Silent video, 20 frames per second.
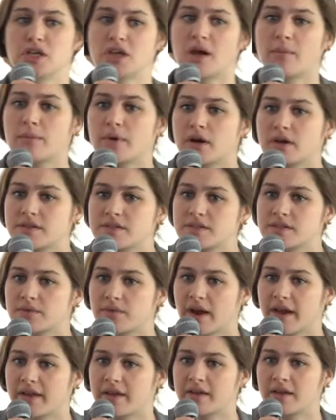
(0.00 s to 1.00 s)
numbers,
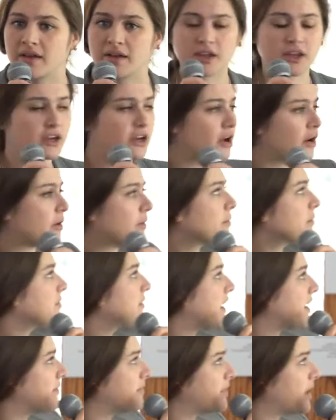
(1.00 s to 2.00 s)
right?
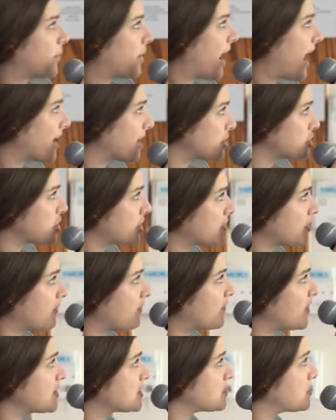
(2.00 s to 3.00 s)
They were adding each other on
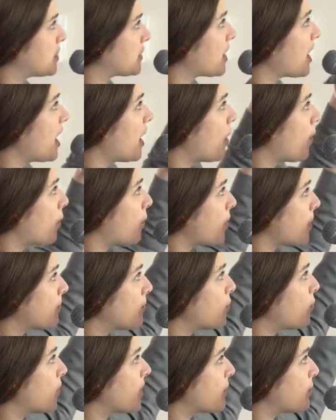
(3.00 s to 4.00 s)
Facebook.
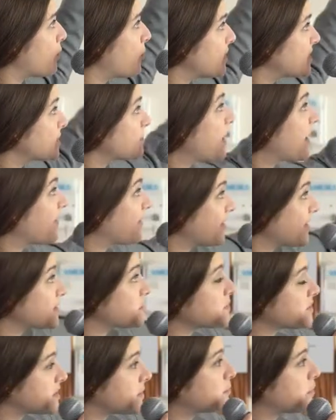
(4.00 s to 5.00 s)
We spent, this was the